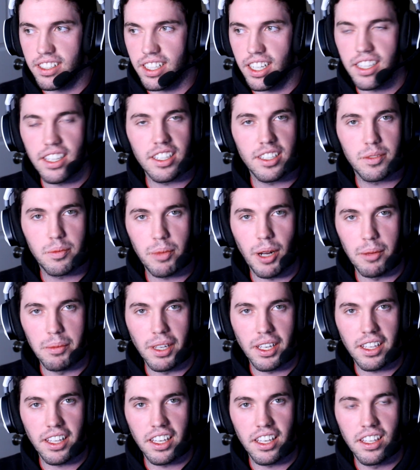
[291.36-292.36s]
at least
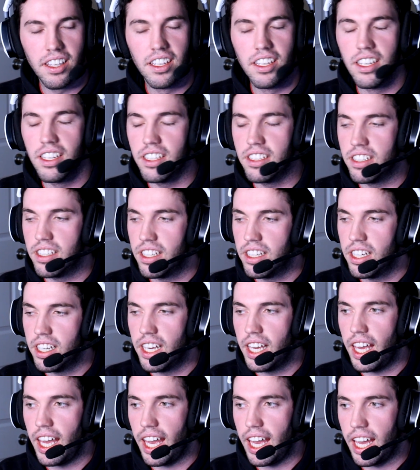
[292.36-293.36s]
publicly.
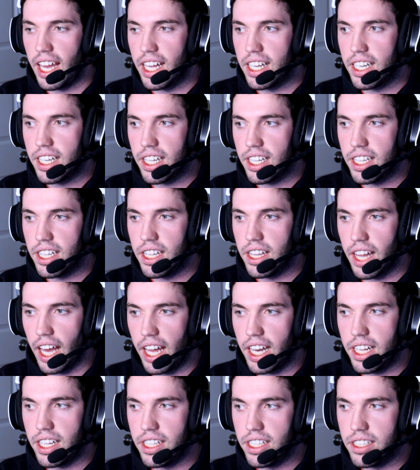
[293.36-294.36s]
And
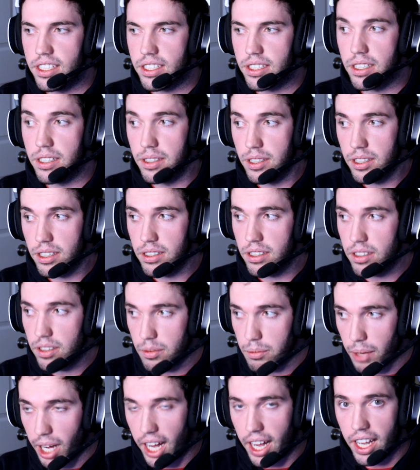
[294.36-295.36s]
that is
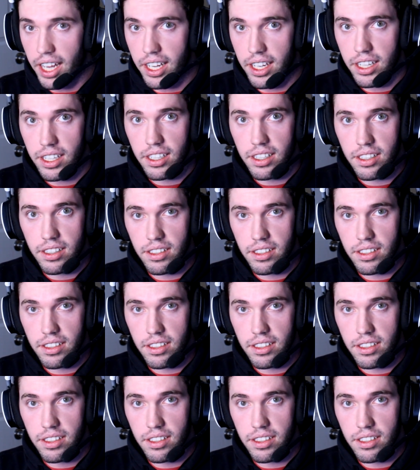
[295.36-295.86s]
my